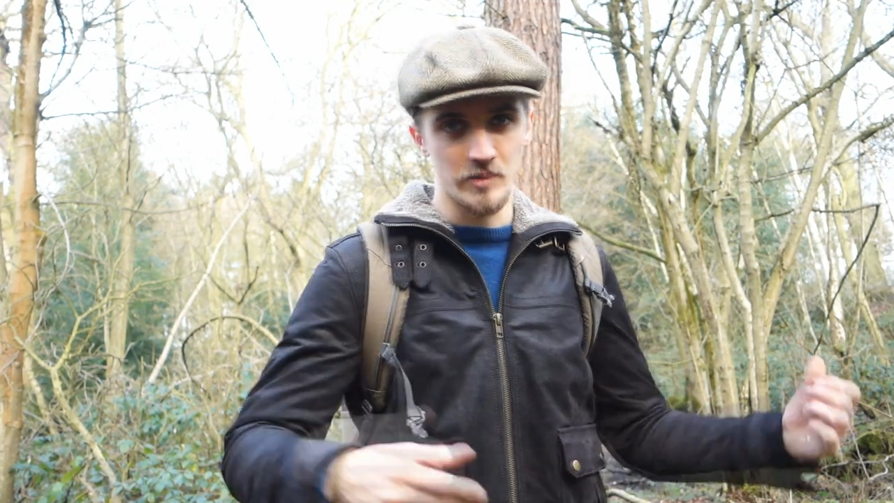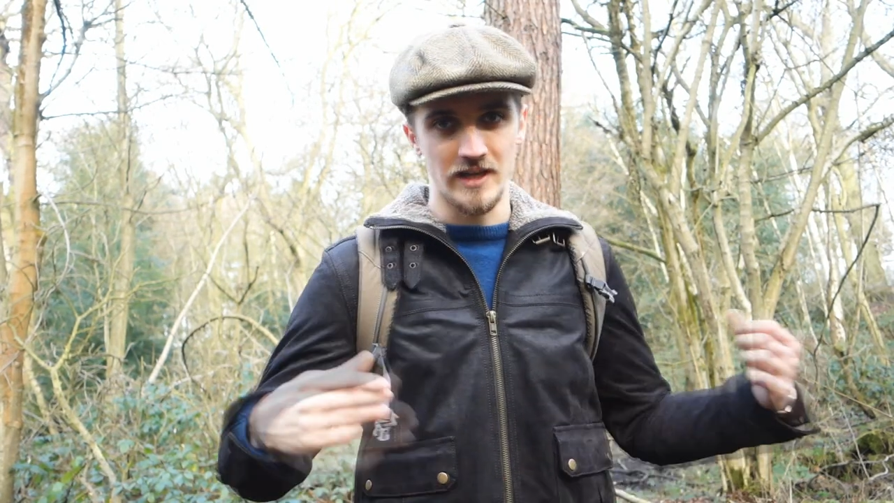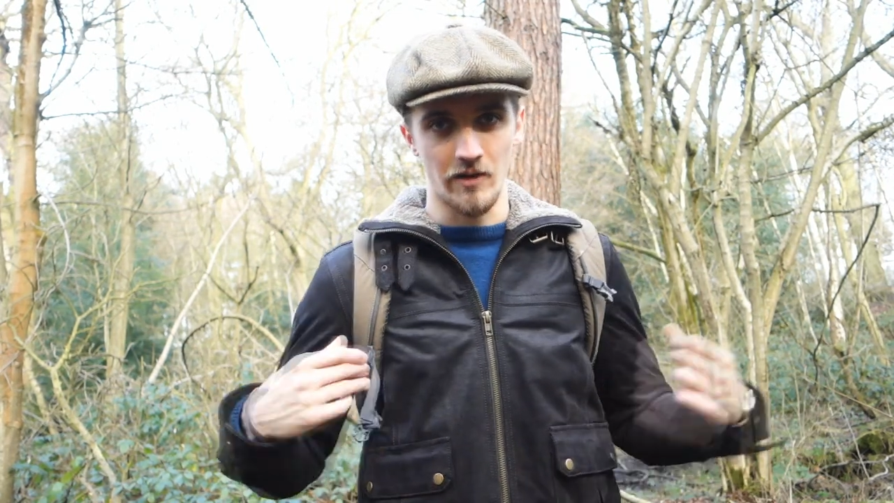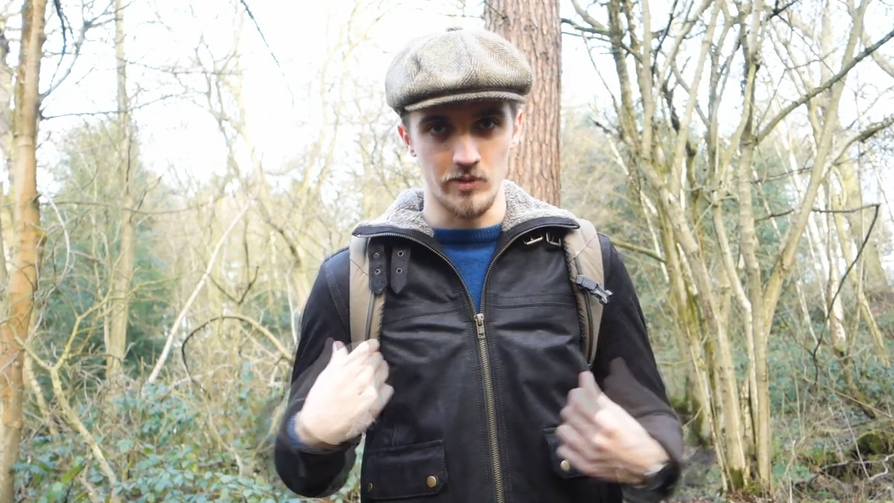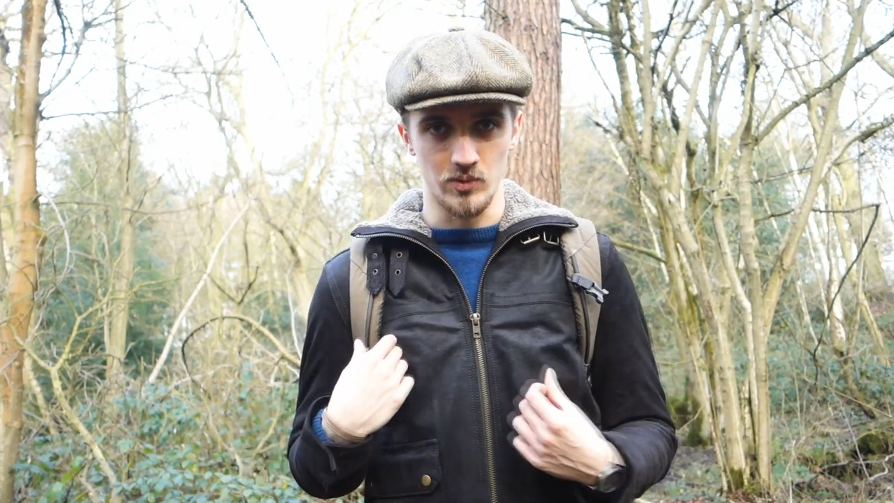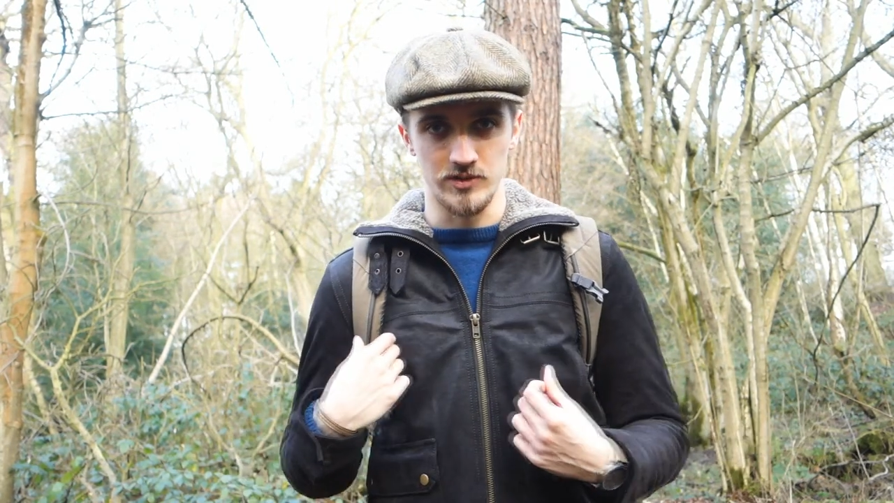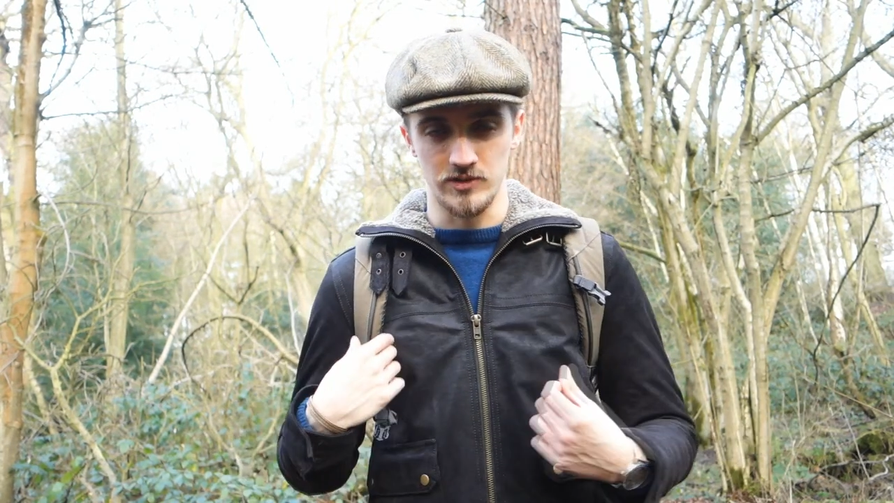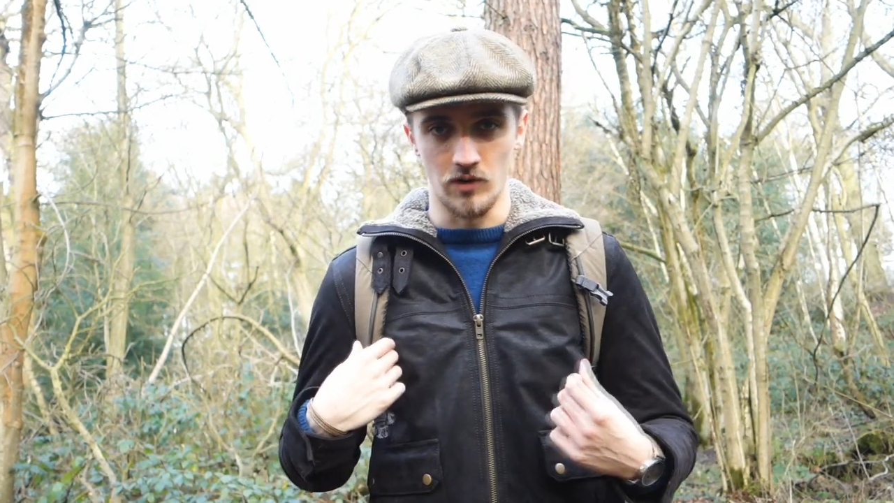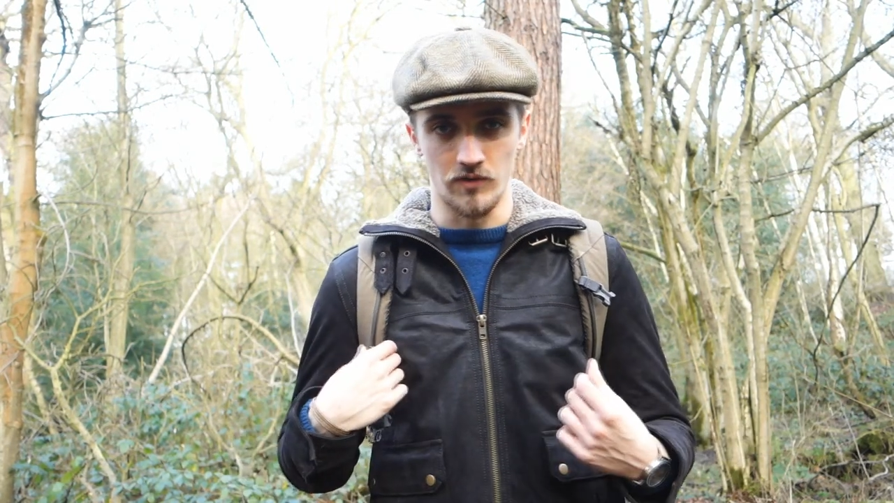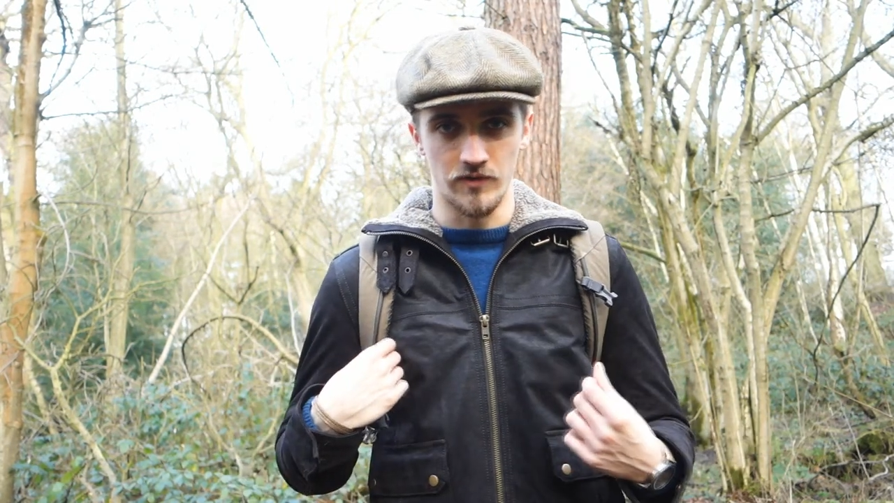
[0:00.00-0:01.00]
would carry all the
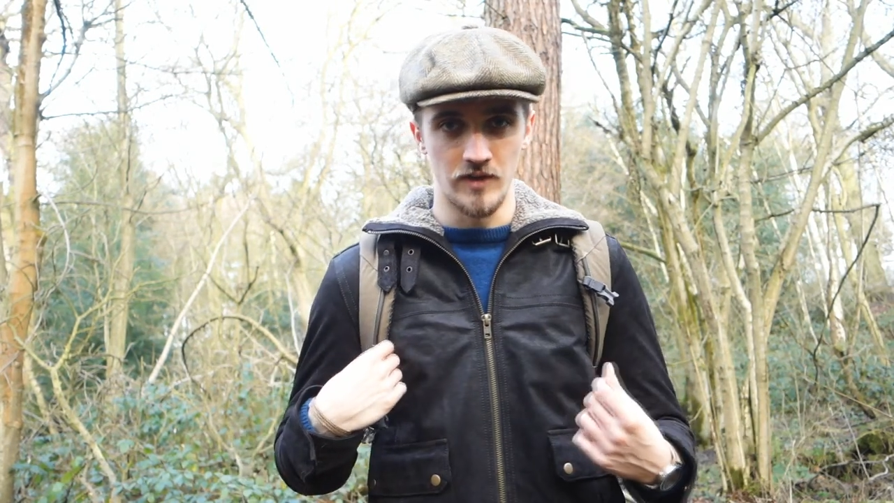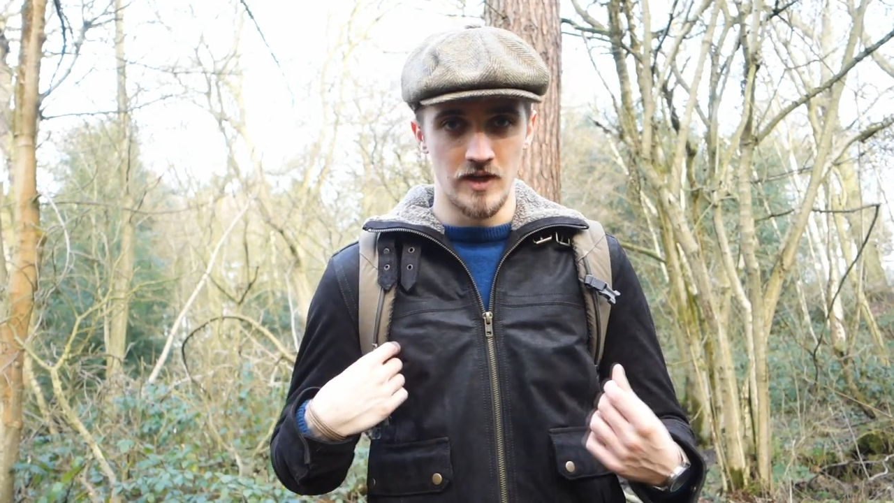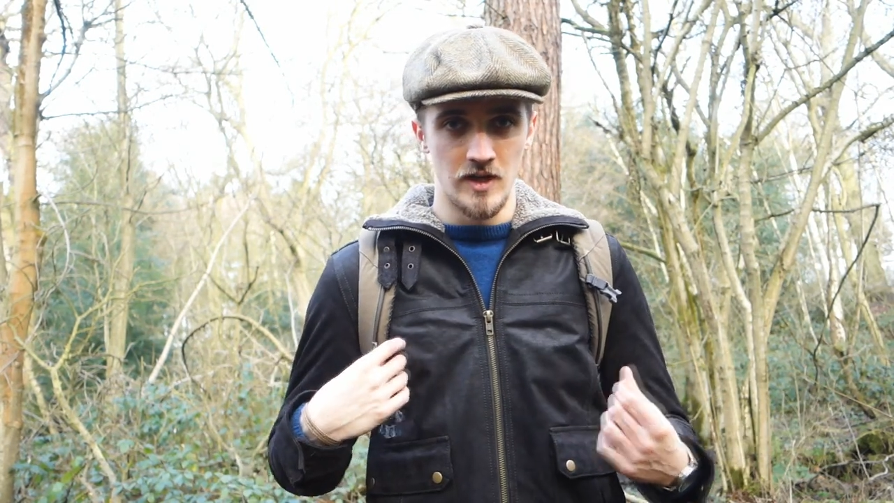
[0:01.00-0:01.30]
stuff.